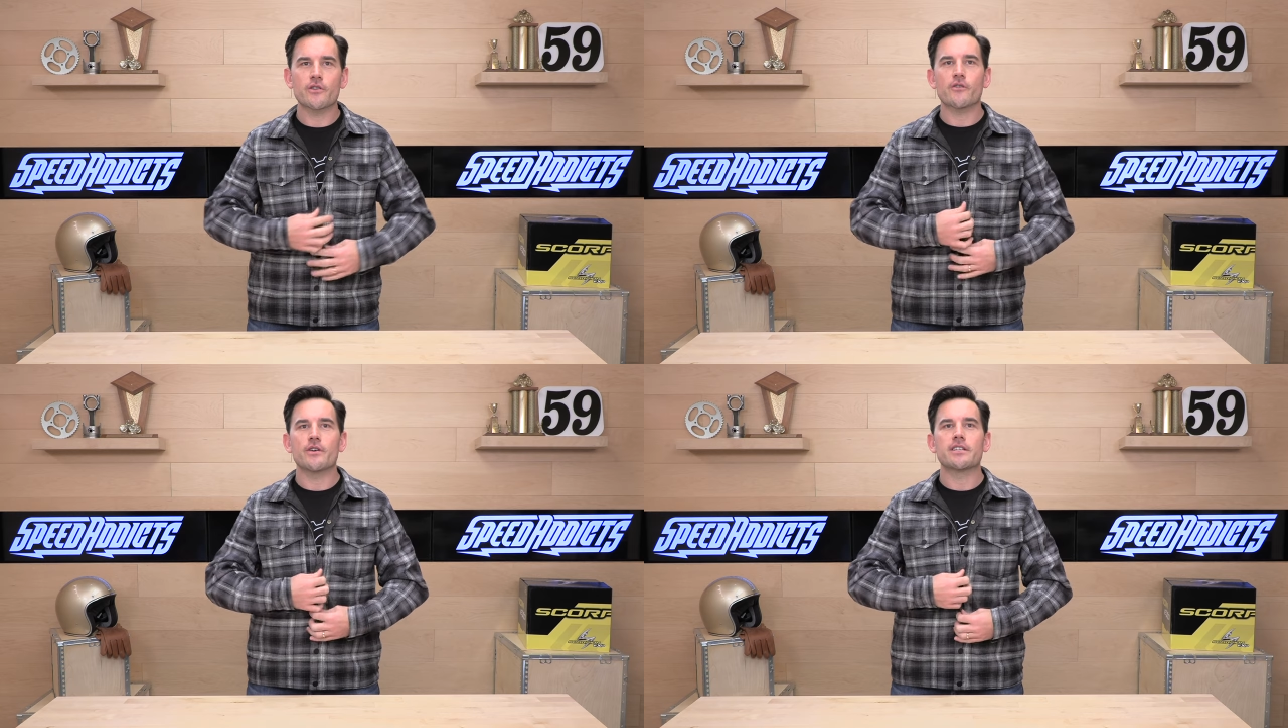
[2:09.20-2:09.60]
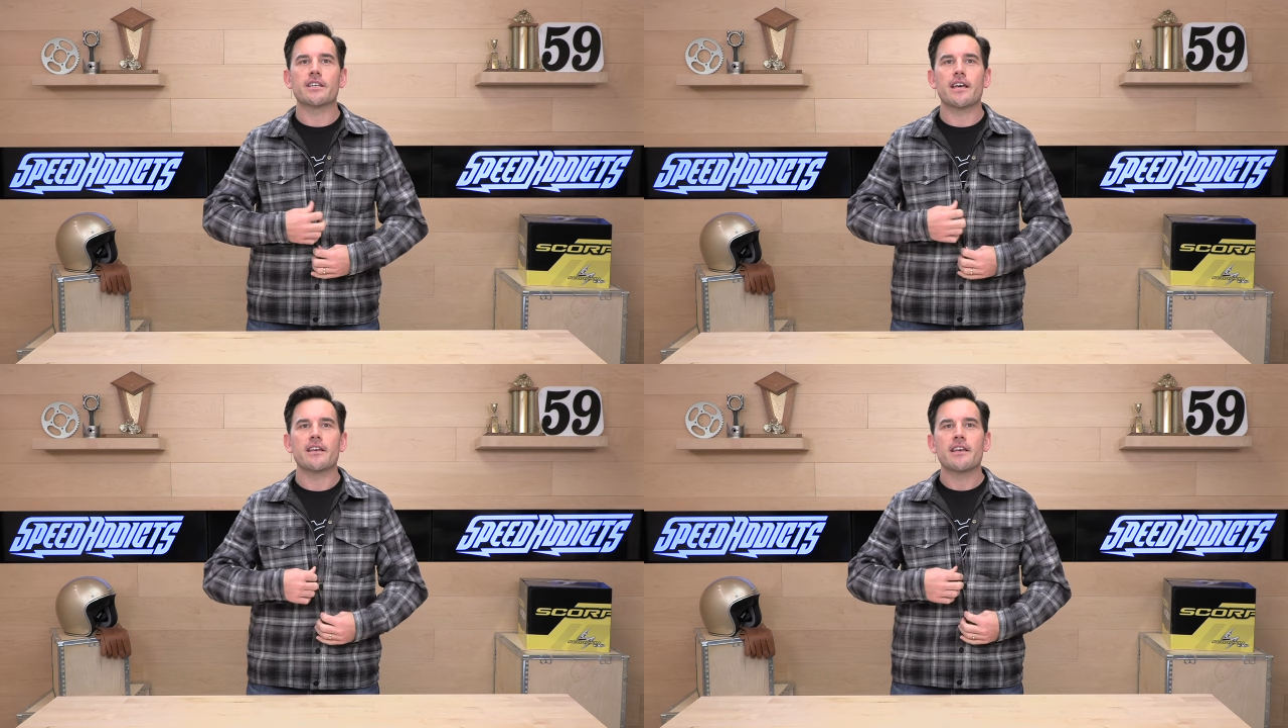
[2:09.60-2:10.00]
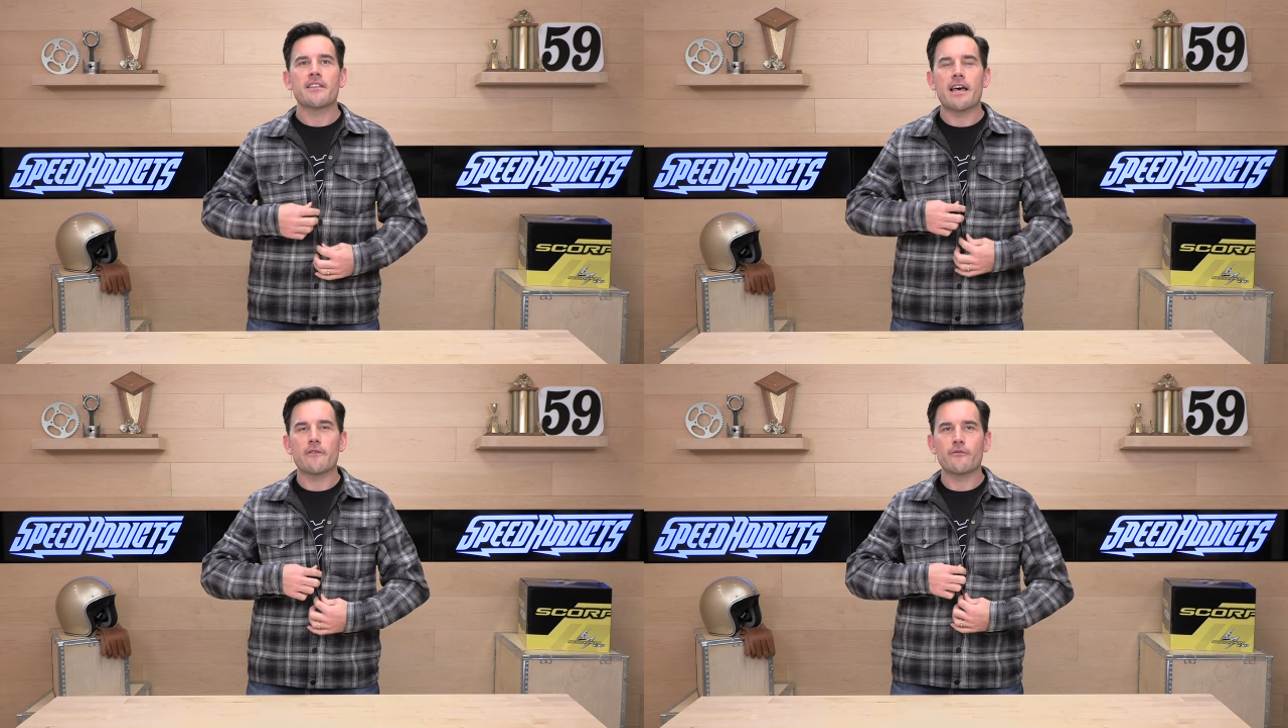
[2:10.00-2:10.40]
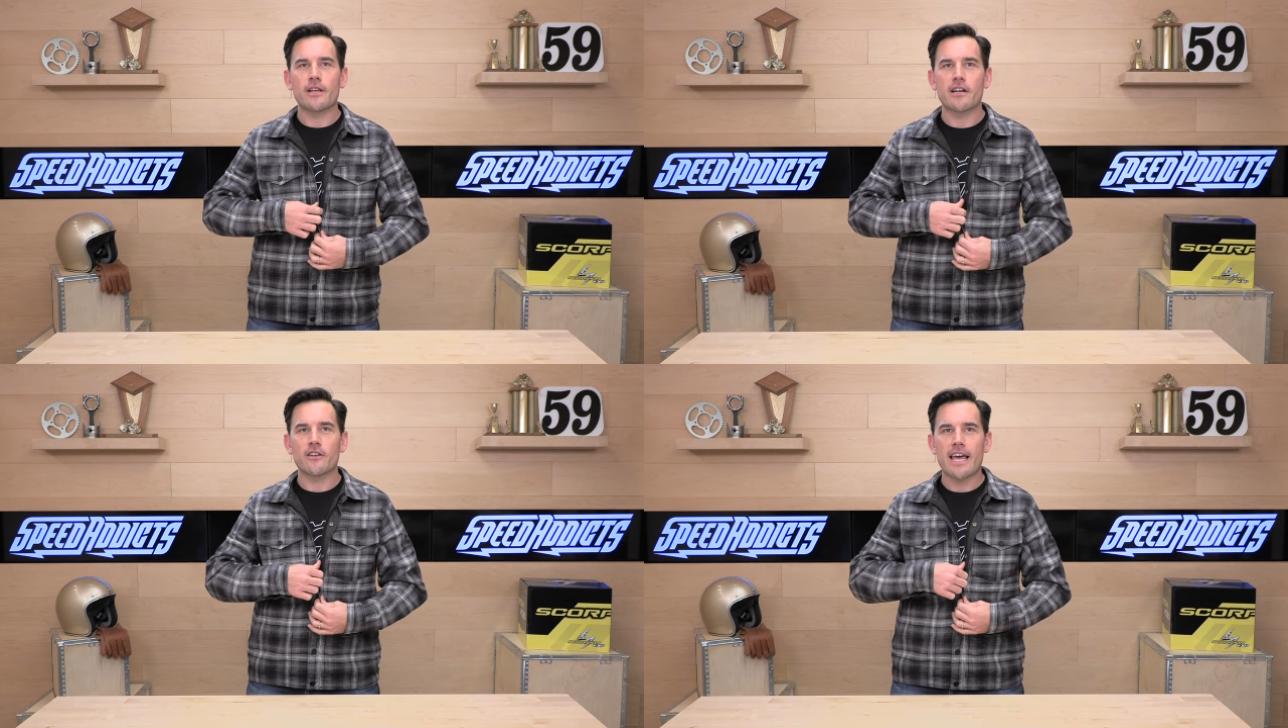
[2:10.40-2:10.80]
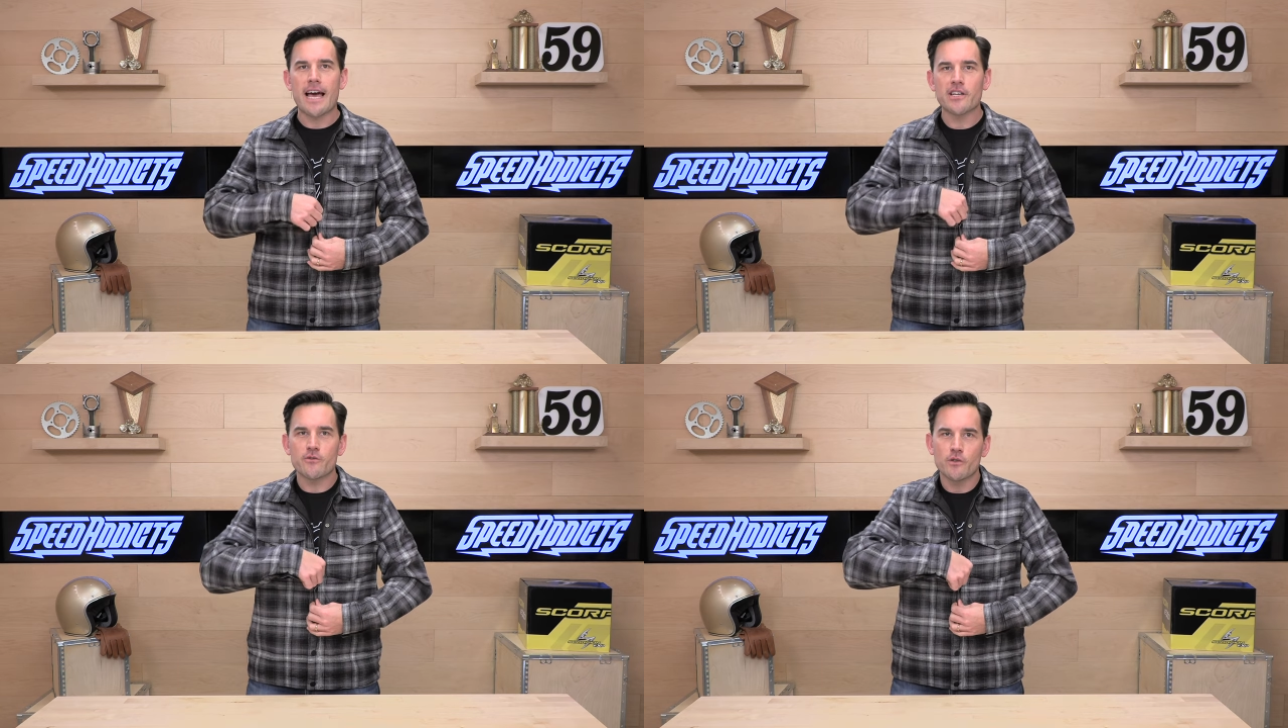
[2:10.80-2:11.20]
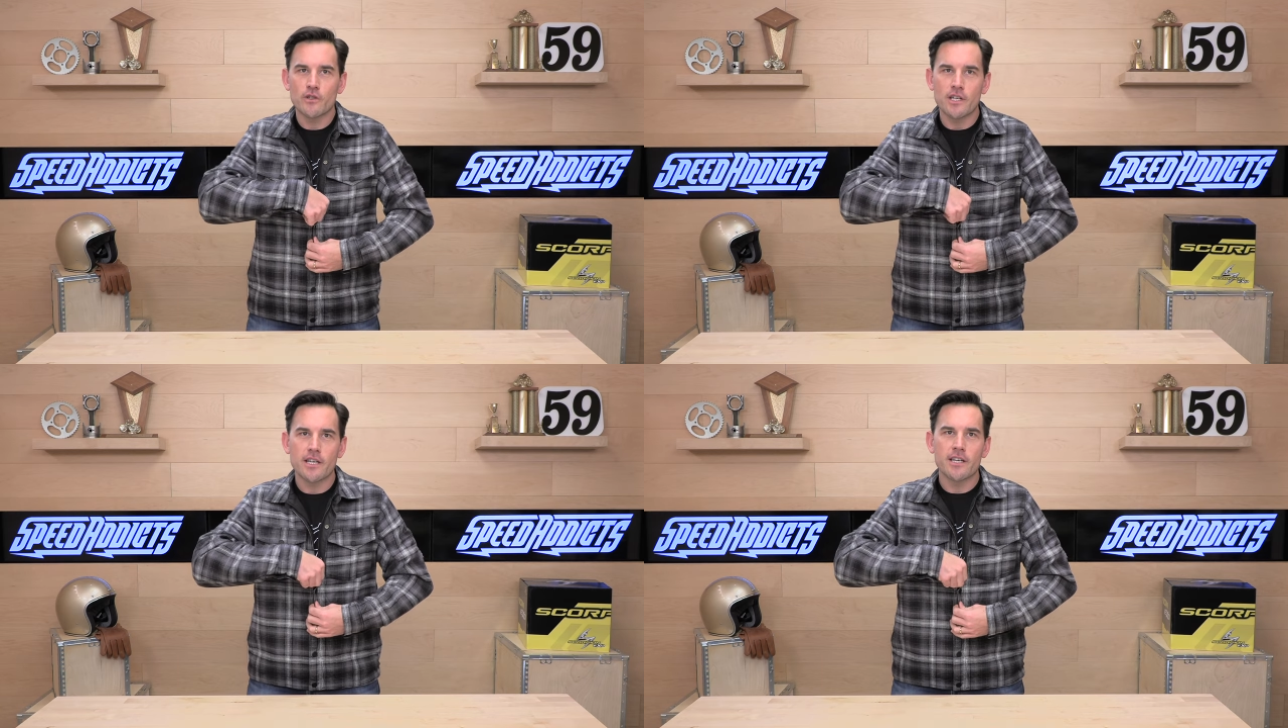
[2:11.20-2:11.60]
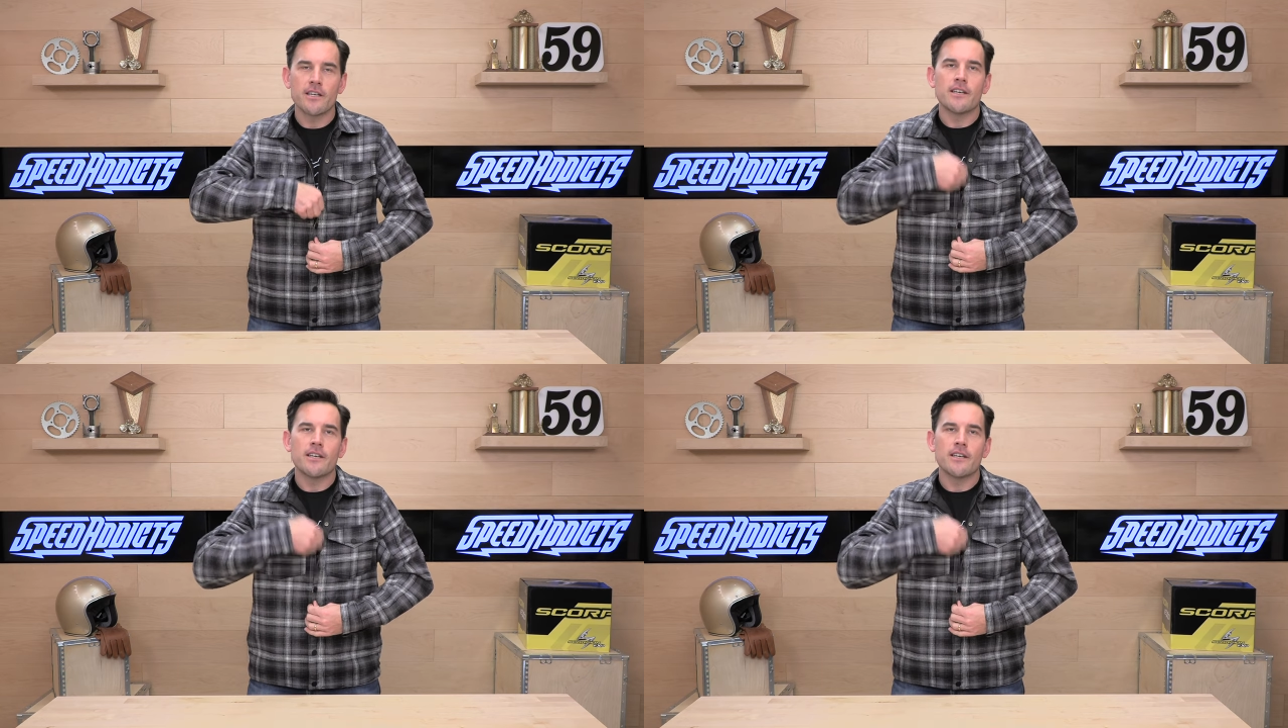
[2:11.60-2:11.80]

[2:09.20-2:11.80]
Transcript: You're going to get that flannel casual look